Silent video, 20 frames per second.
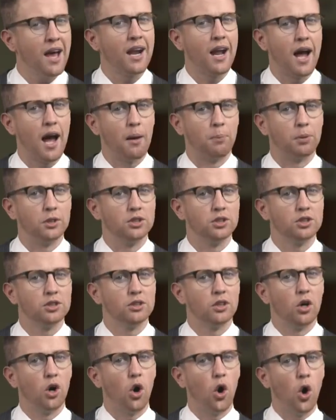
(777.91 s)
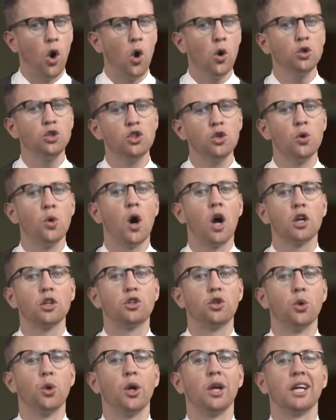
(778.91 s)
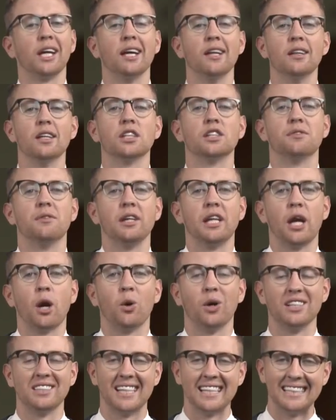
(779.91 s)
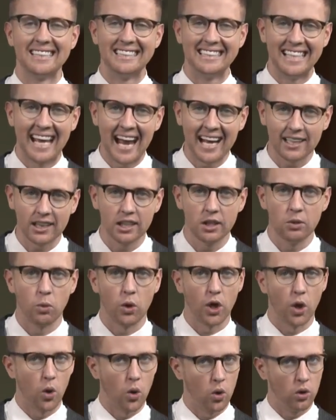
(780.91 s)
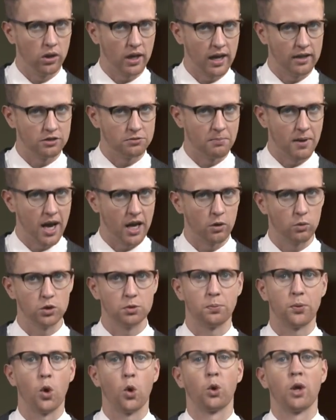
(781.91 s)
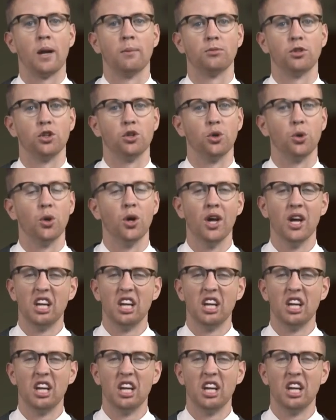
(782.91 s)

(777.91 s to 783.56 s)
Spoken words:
that happens, all you are doing in this video is exactly what All Lives Matter was programmed to do.